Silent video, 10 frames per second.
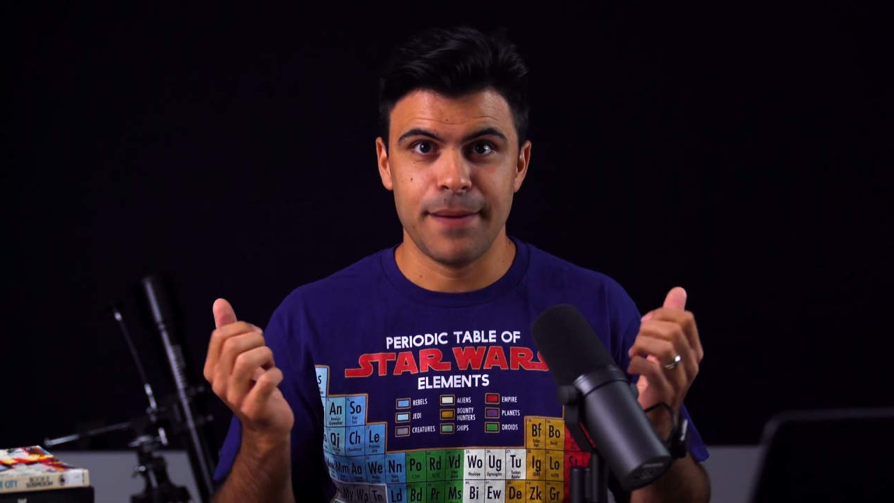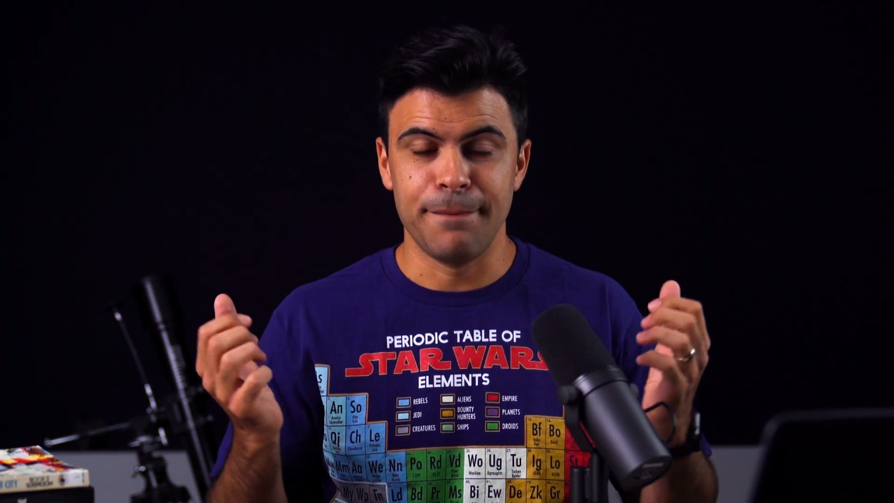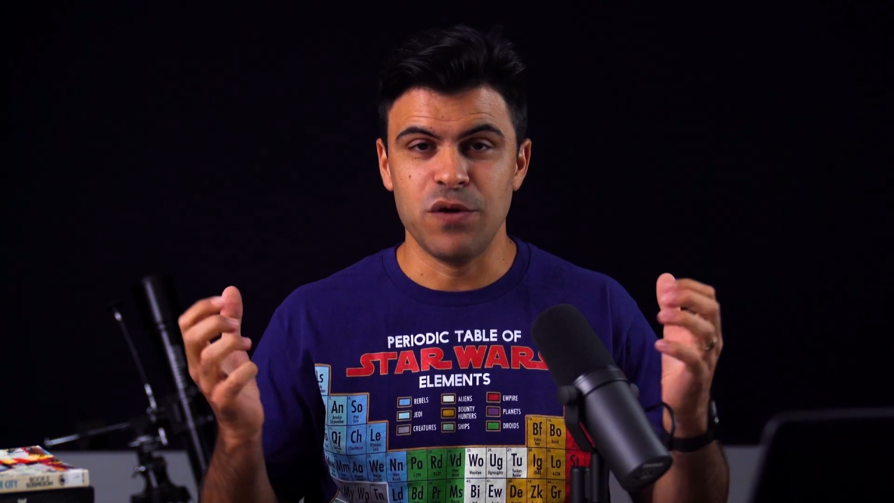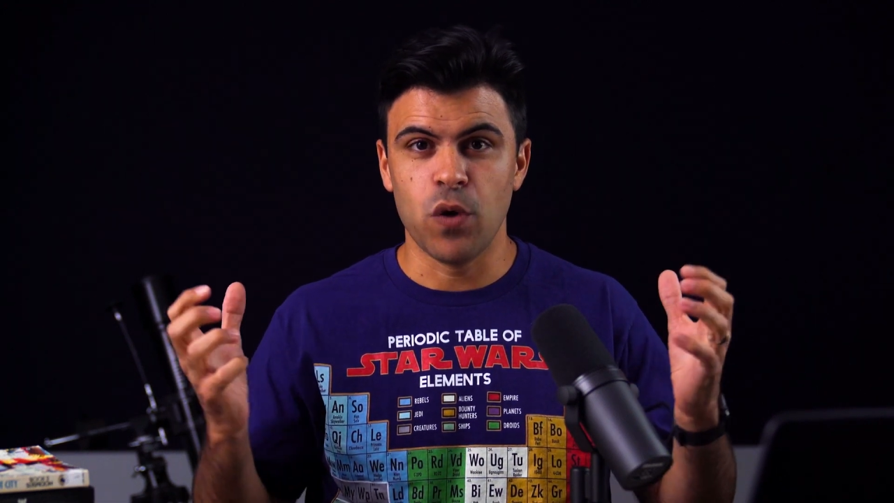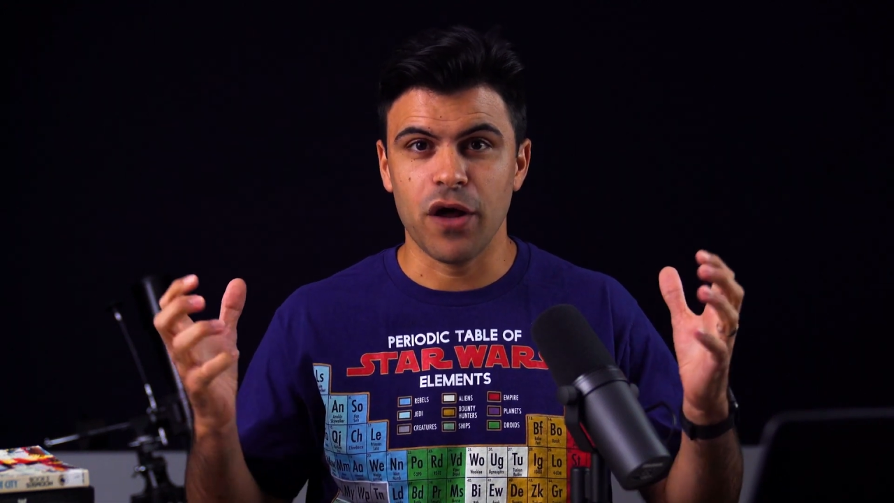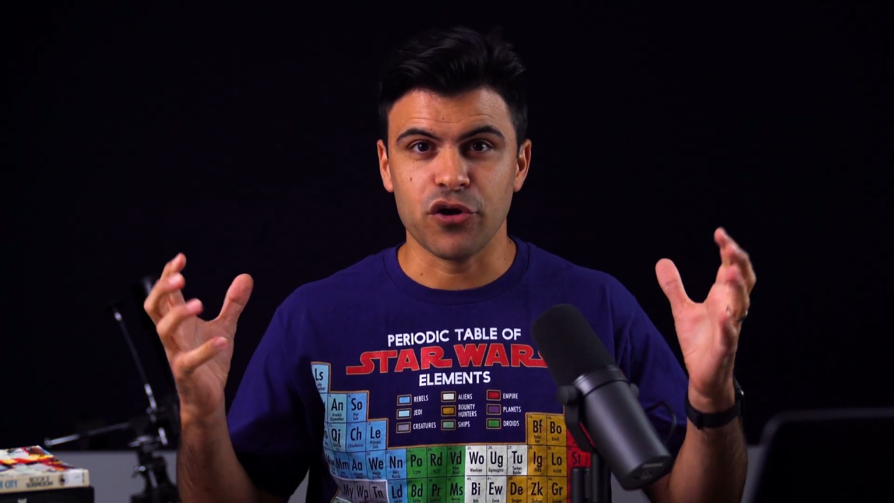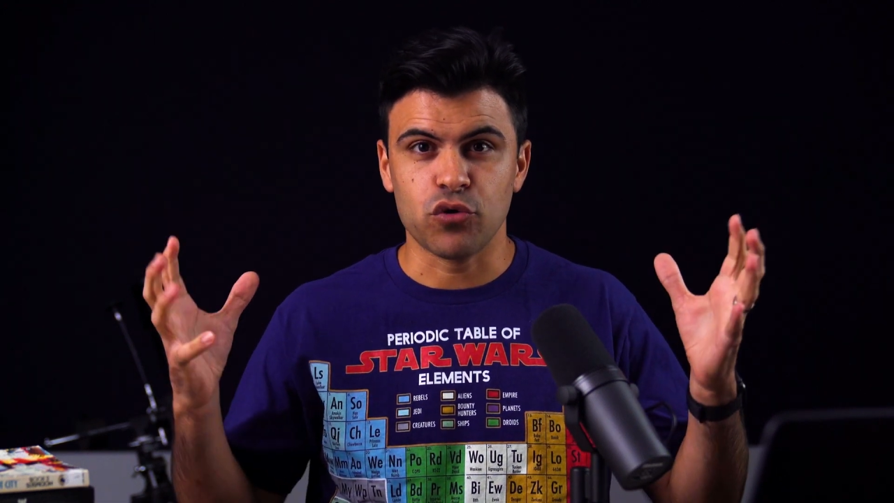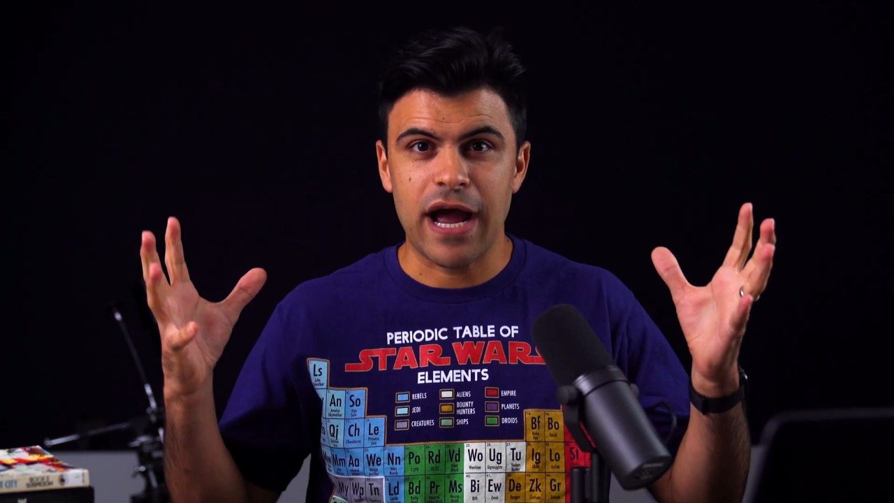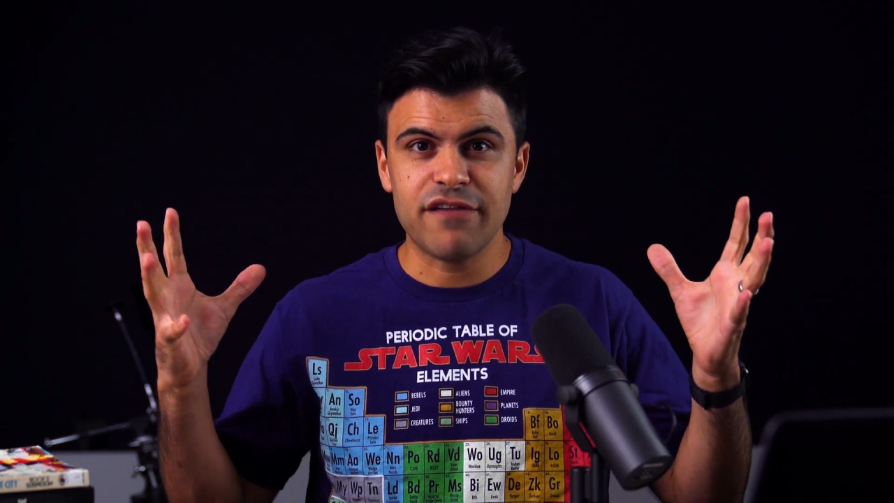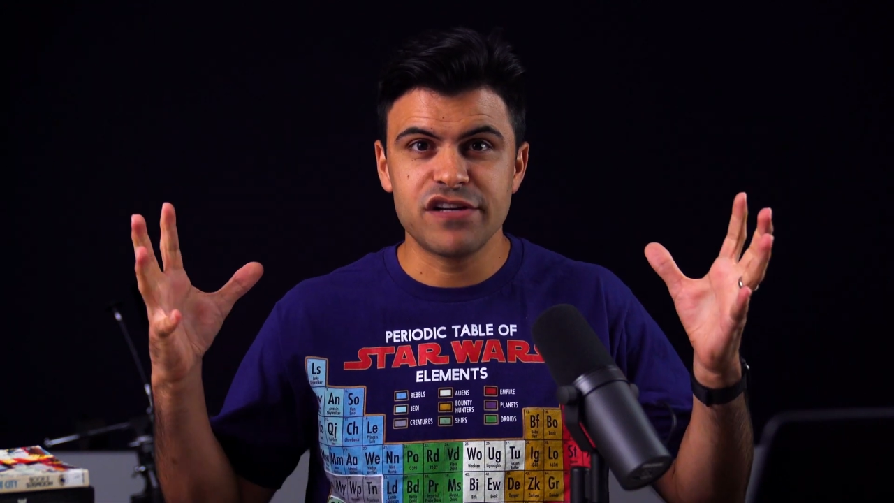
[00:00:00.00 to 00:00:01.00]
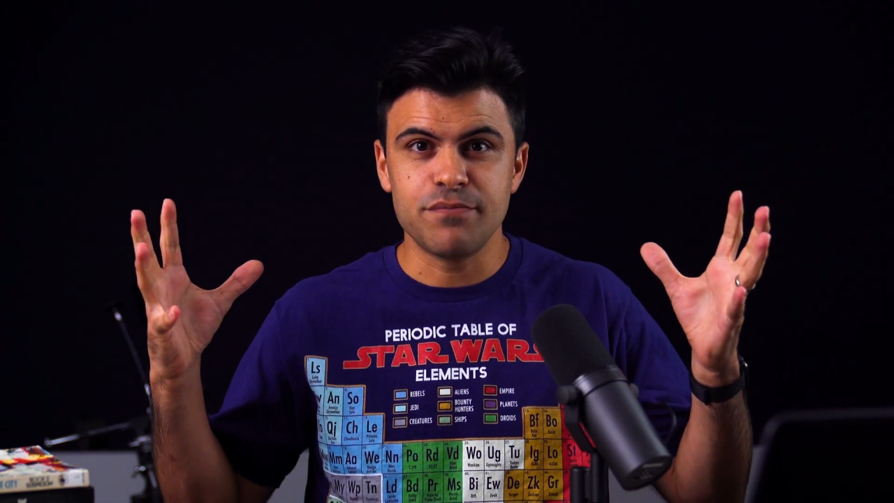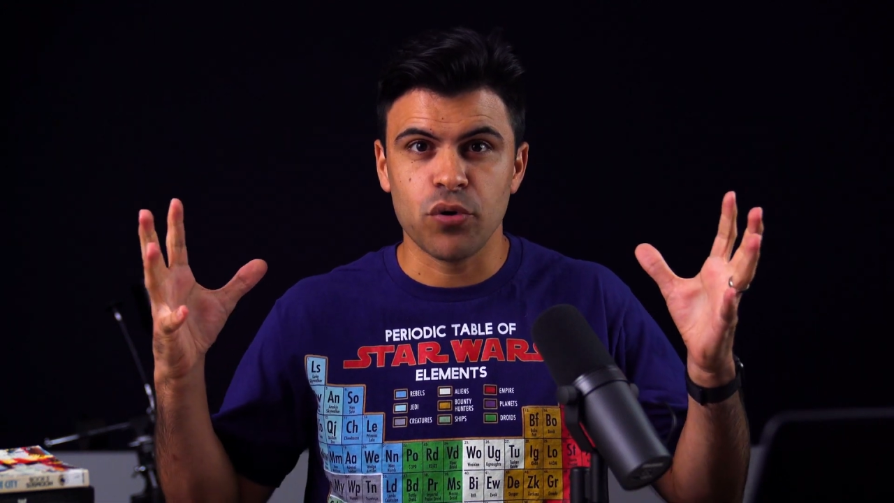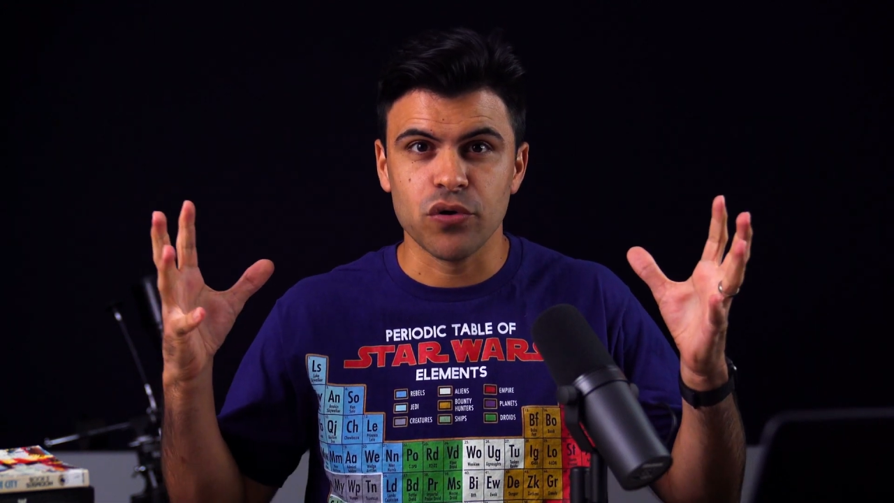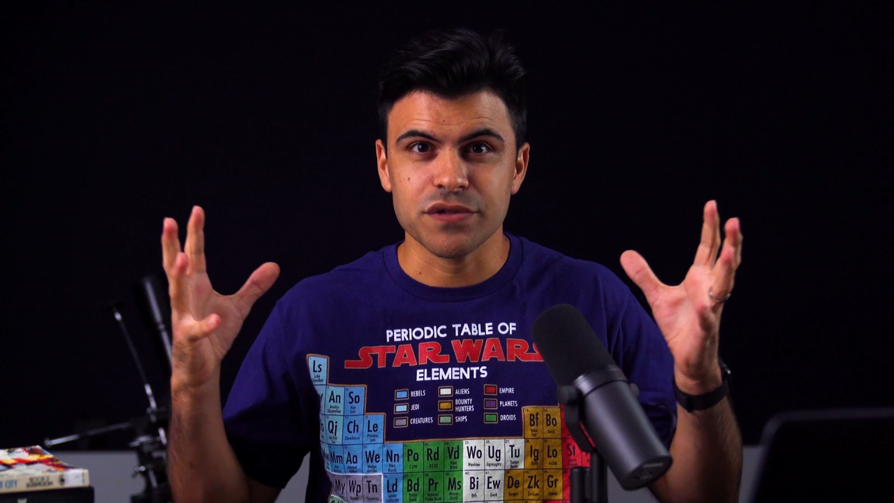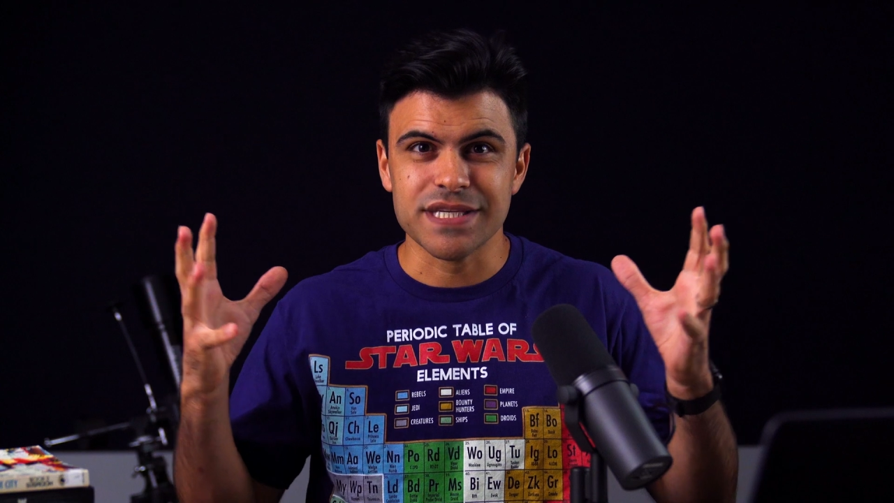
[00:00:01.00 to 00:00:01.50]
Meanwhile, the gravity
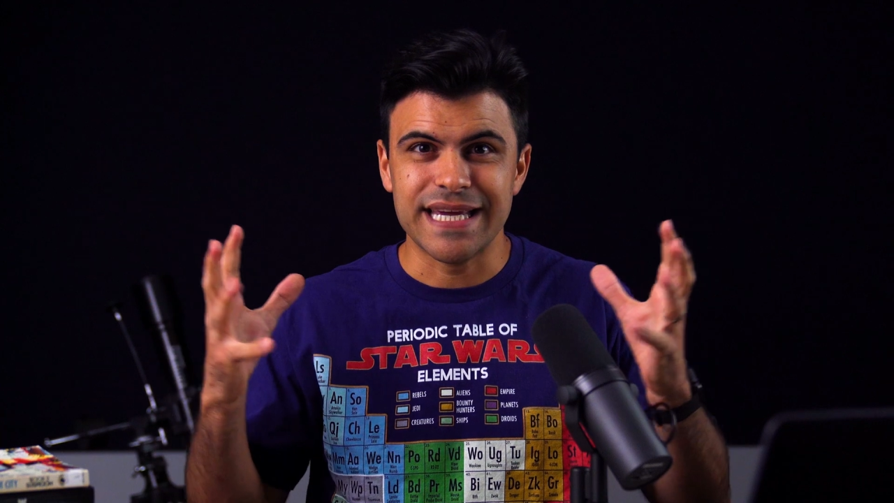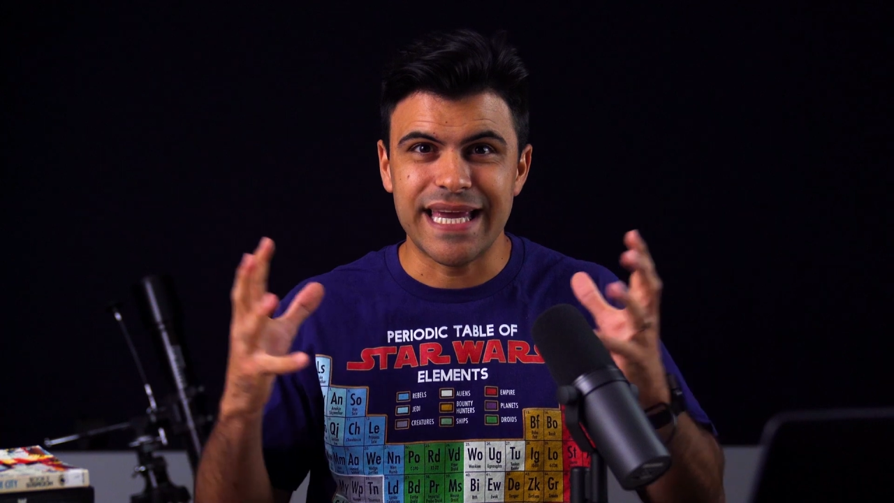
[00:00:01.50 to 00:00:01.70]
pulls